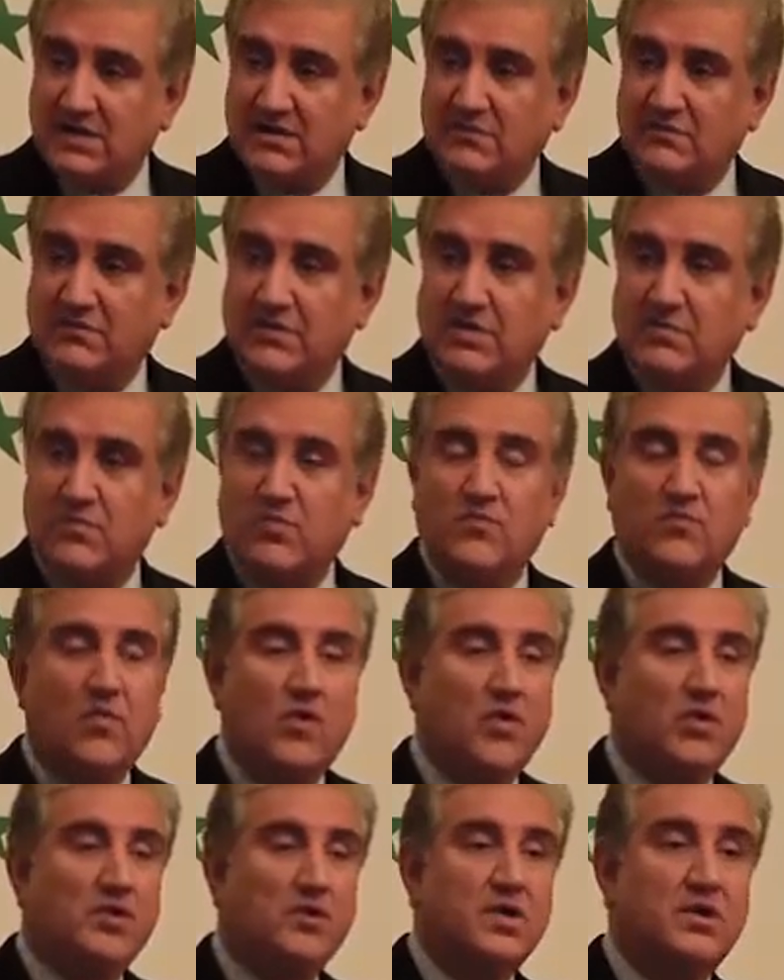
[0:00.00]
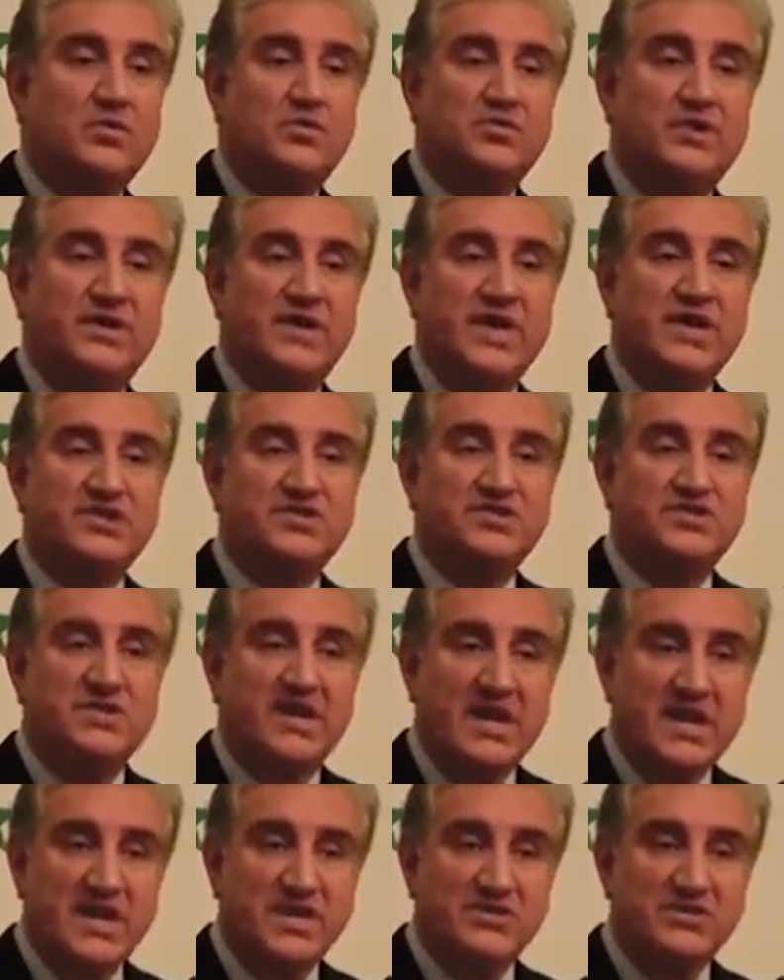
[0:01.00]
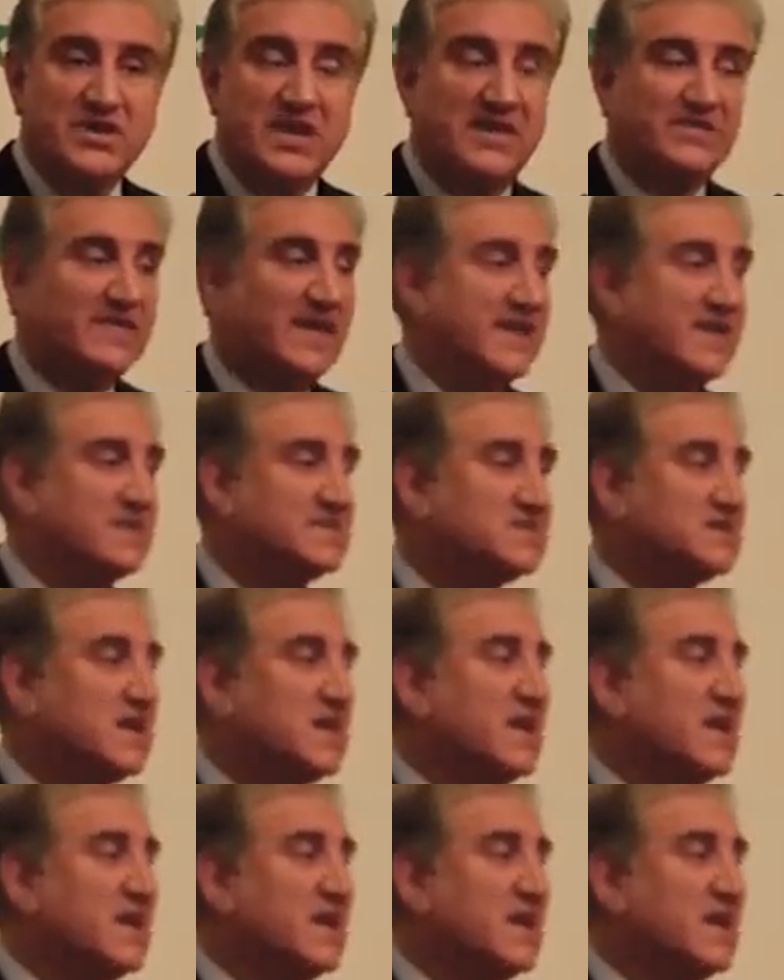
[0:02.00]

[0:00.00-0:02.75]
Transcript: we move on to the next stage, and that is